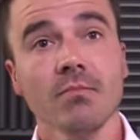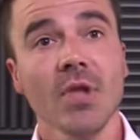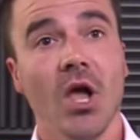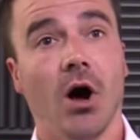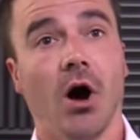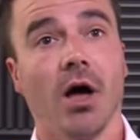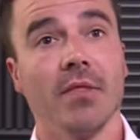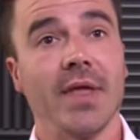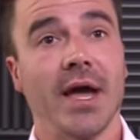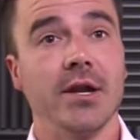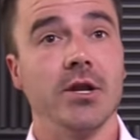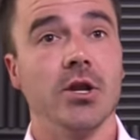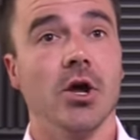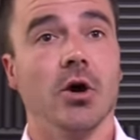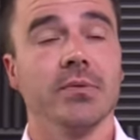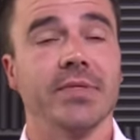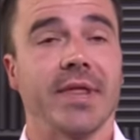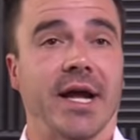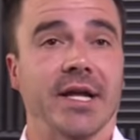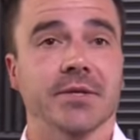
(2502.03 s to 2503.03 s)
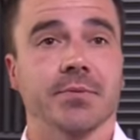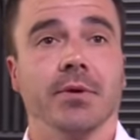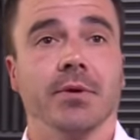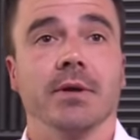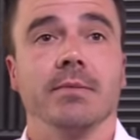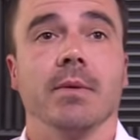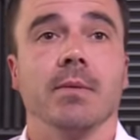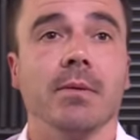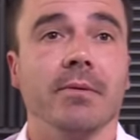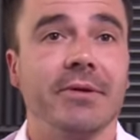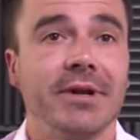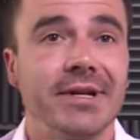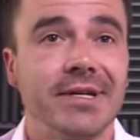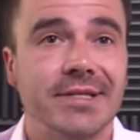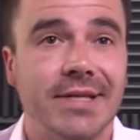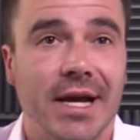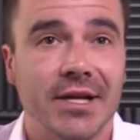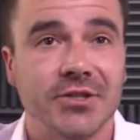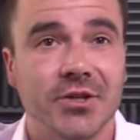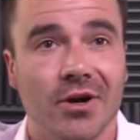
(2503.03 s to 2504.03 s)
on that note, that's Premium Arenas.
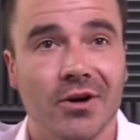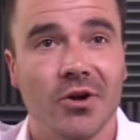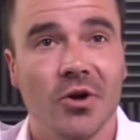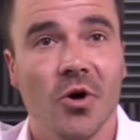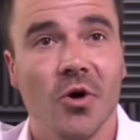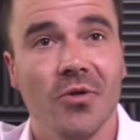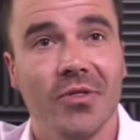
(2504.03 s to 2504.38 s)
That's our goal.